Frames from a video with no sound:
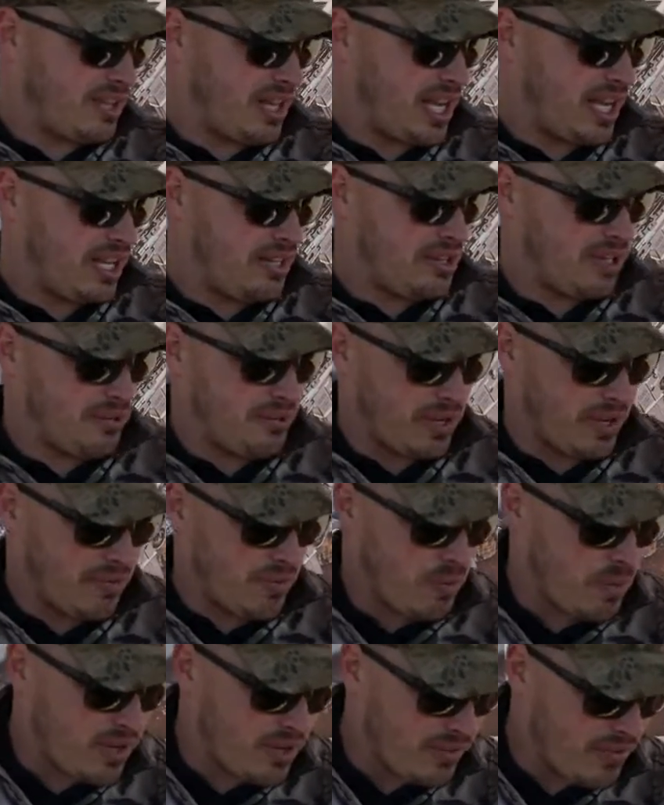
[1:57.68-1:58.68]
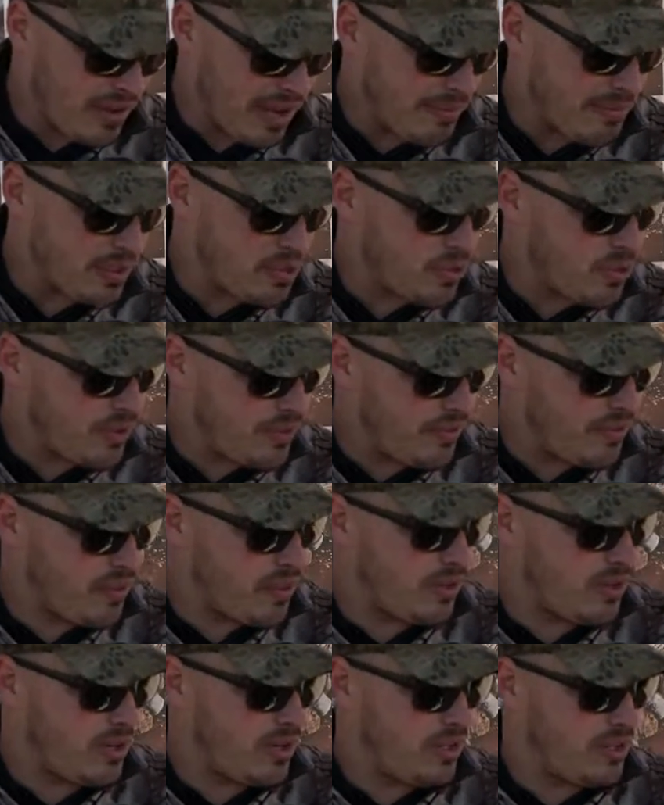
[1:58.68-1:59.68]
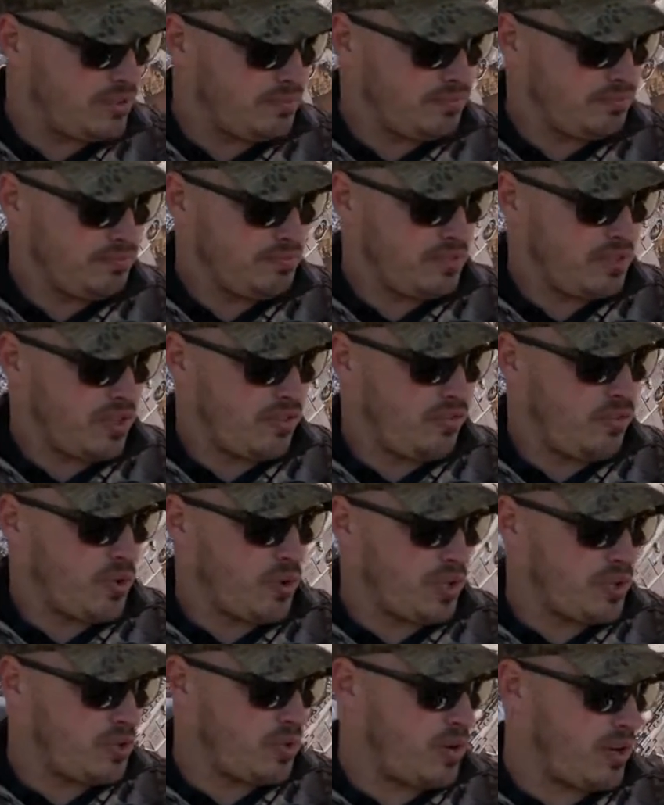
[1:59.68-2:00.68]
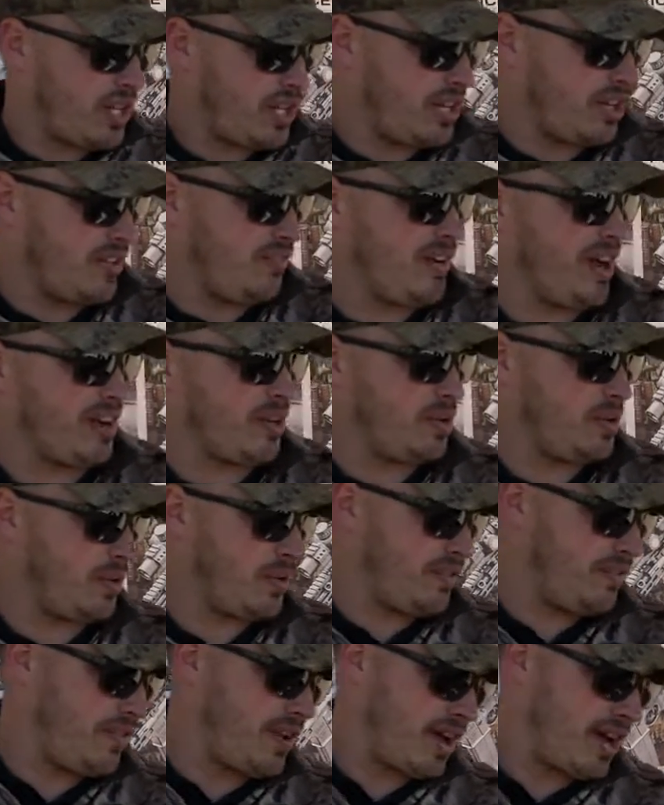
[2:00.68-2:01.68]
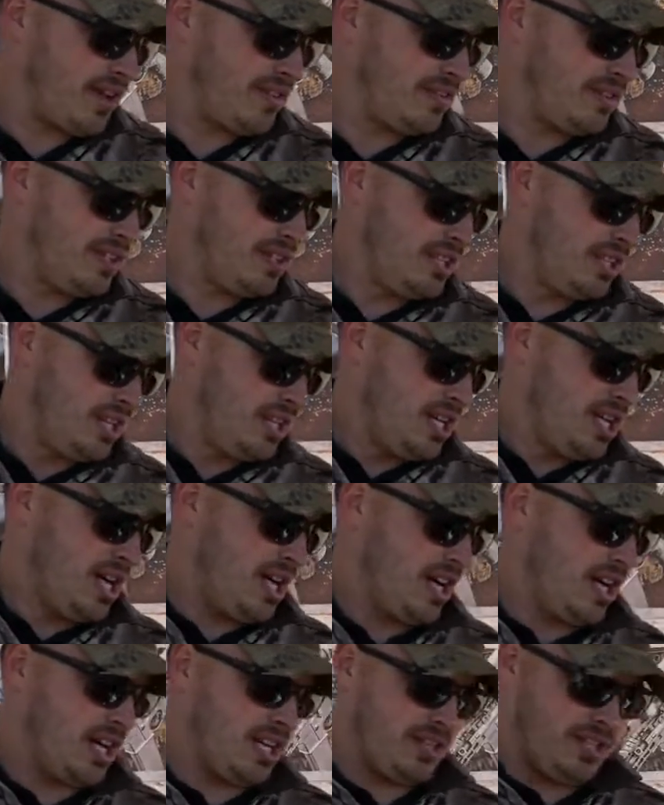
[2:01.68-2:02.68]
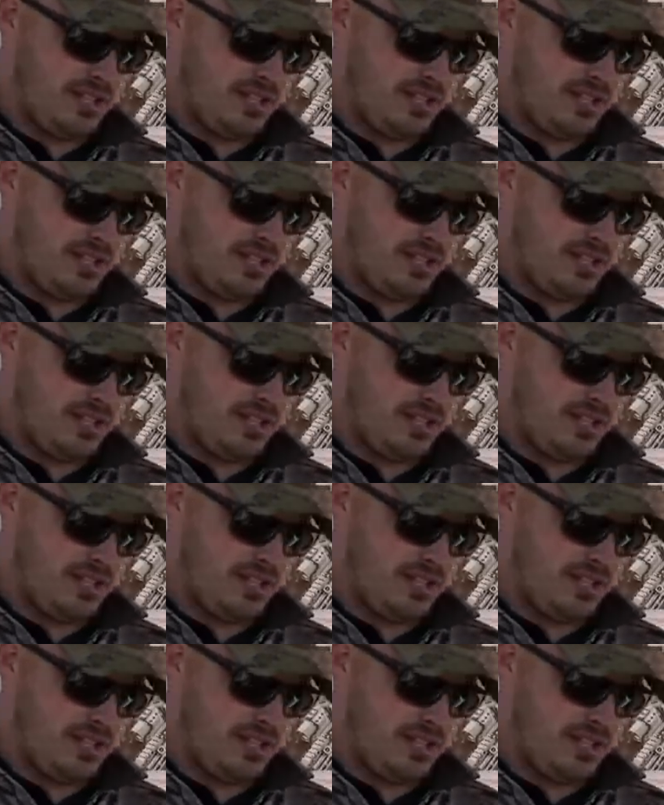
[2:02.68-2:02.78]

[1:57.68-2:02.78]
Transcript: line, and we have a 1 to 5 by 24 a 4 to 20 and a 5 to 25. Uh, and